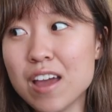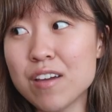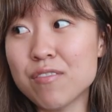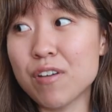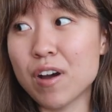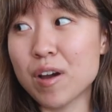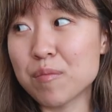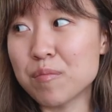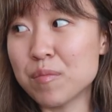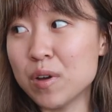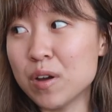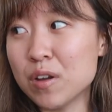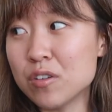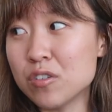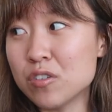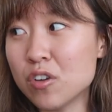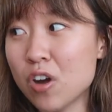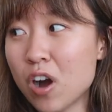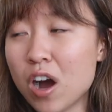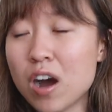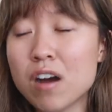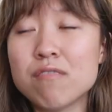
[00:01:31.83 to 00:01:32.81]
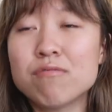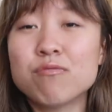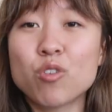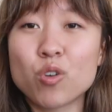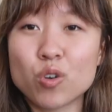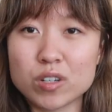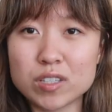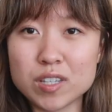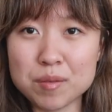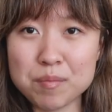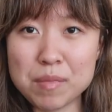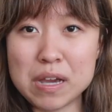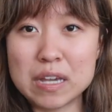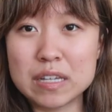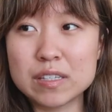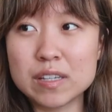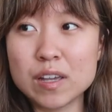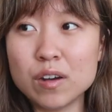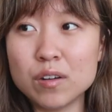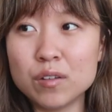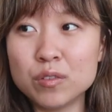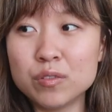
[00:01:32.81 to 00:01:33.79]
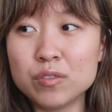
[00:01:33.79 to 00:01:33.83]
If I'm not forcing
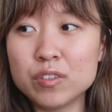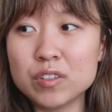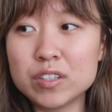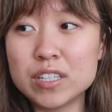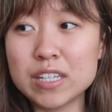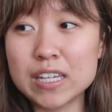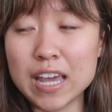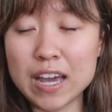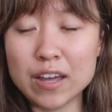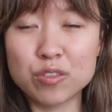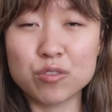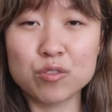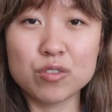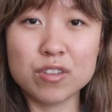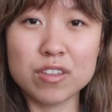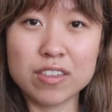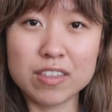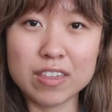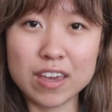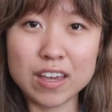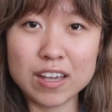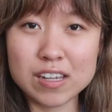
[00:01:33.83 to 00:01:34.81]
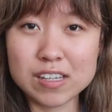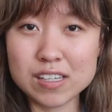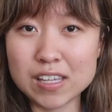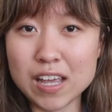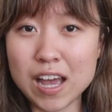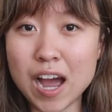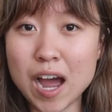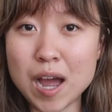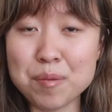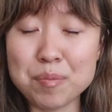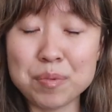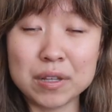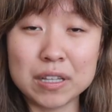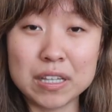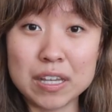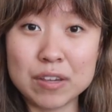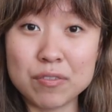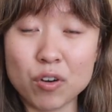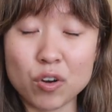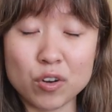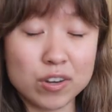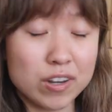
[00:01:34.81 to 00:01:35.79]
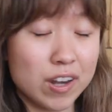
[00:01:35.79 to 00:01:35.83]
myself to get through the things that I
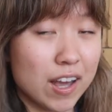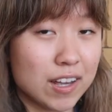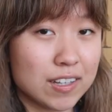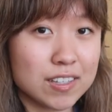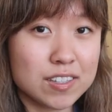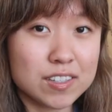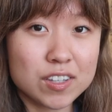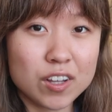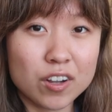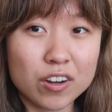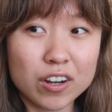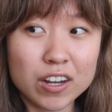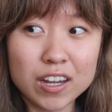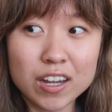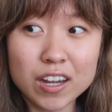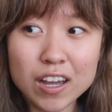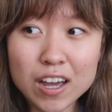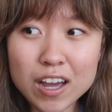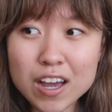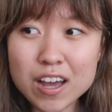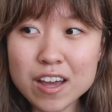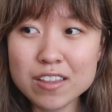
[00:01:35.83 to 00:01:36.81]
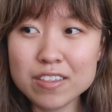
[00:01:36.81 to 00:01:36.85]
believe are necessary,